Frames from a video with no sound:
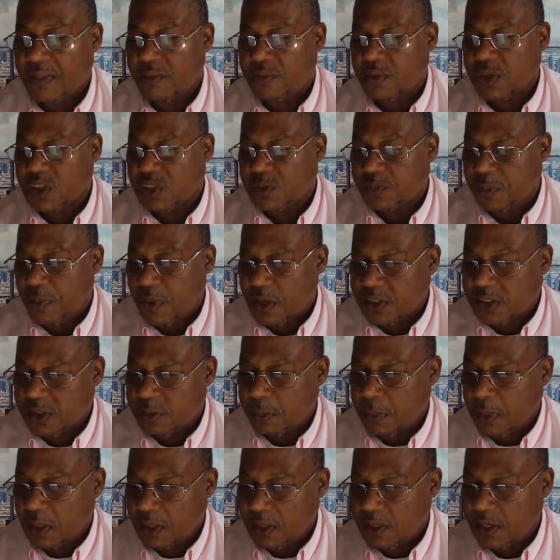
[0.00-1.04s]
the
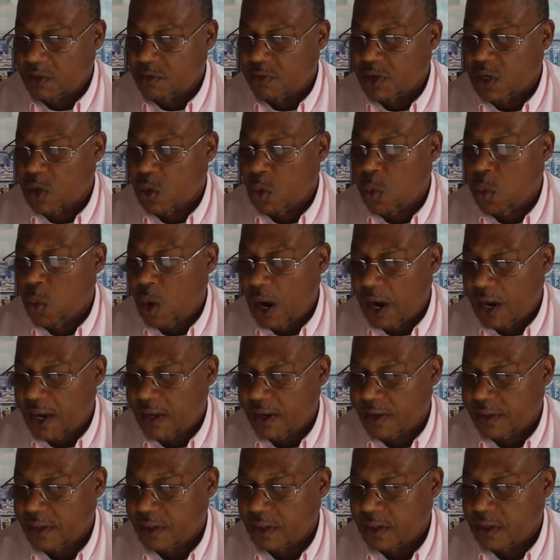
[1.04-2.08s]
responsibility
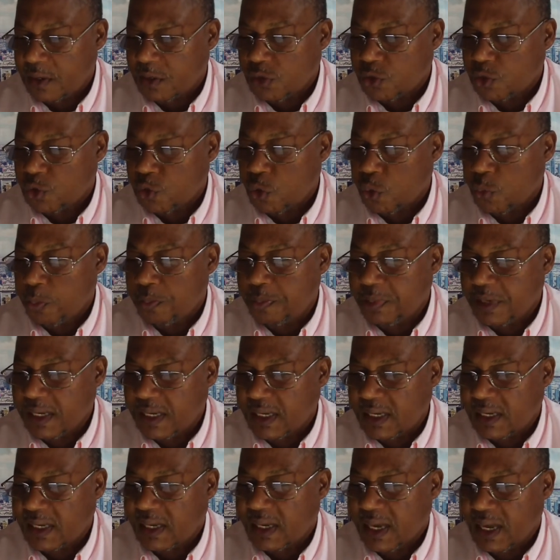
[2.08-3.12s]
required to
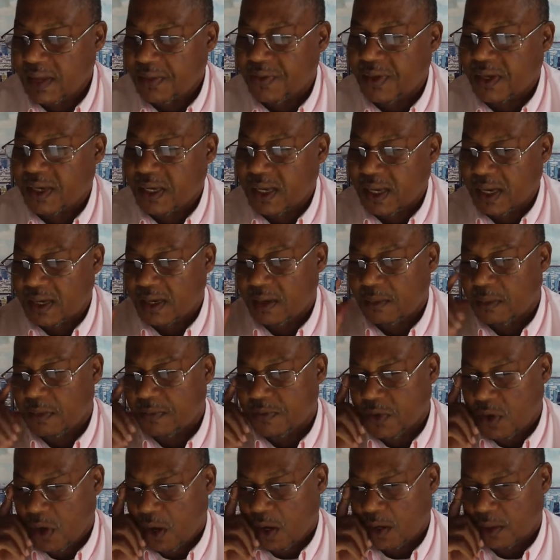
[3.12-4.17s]
be in the kingdom
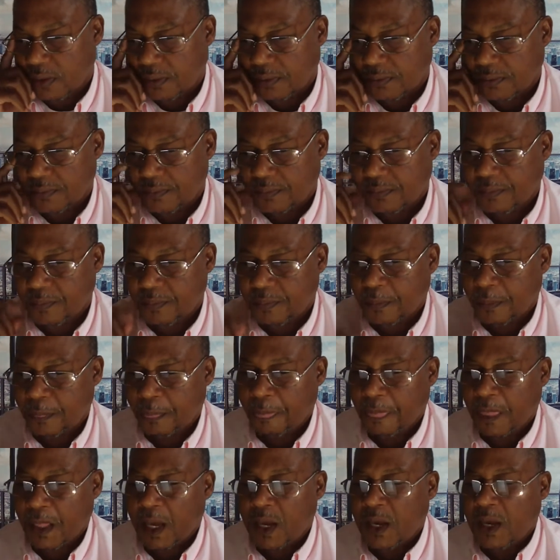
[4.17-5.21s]
of God.
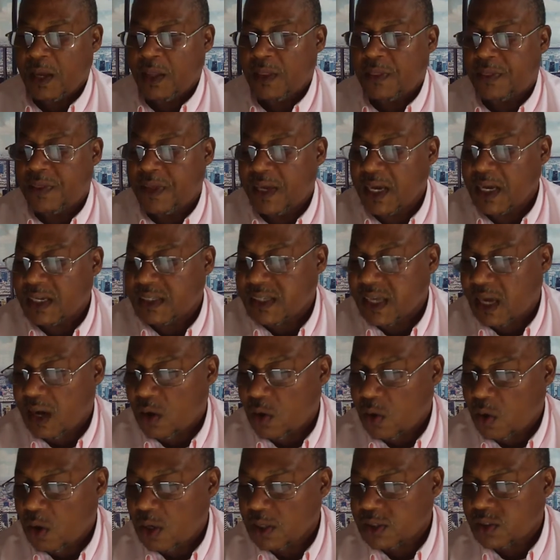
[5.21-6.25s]
These are
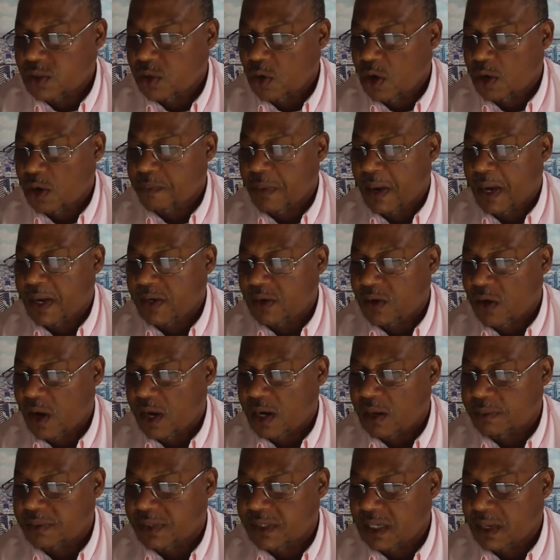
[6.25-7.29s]
all taught by God
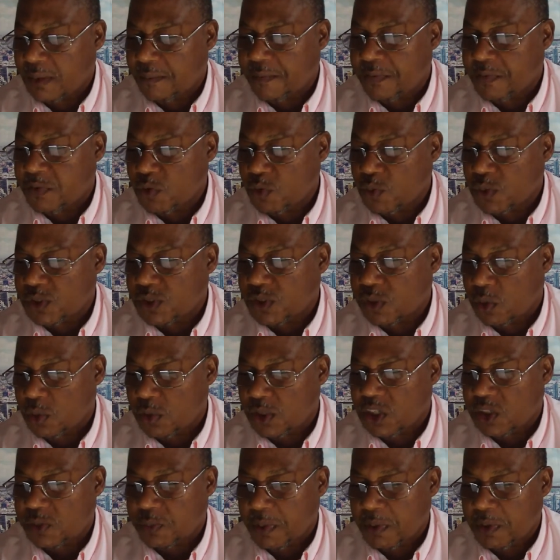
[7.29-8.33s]
Himself through His
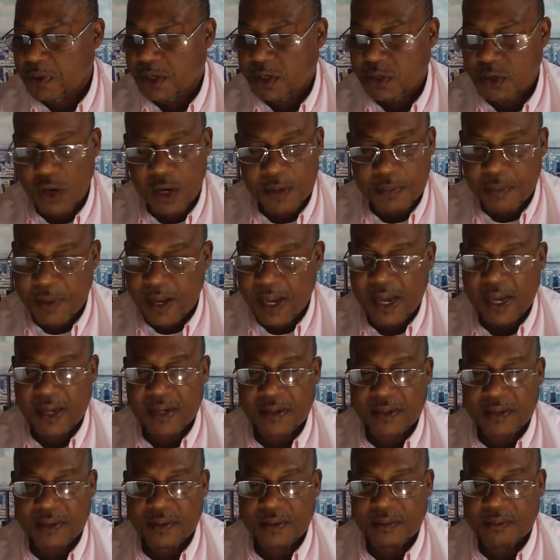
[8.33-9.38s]
Holy Spirit, not man.
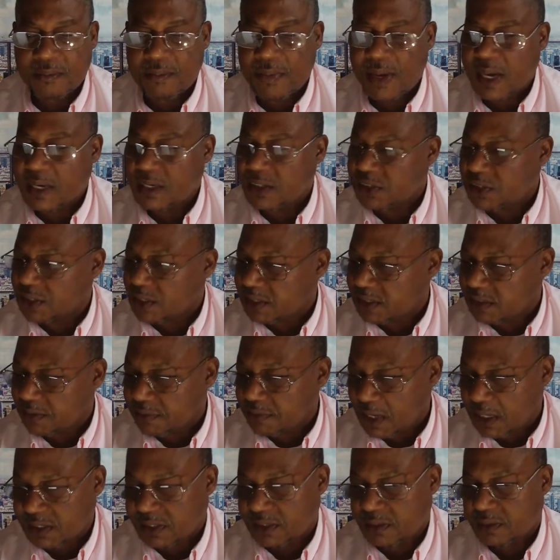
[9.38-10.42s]
Man is just a
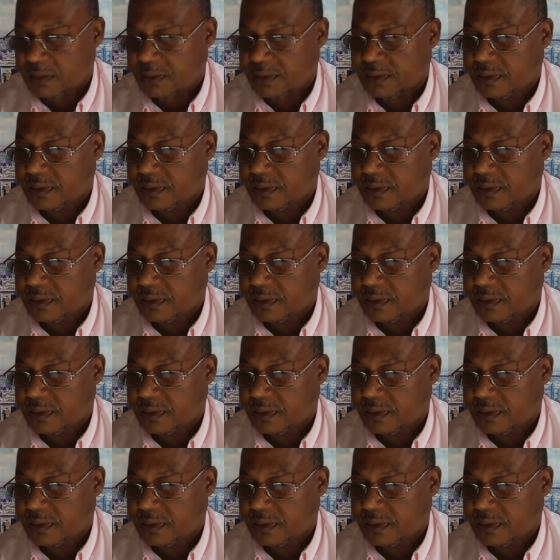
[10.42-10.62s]
vessel.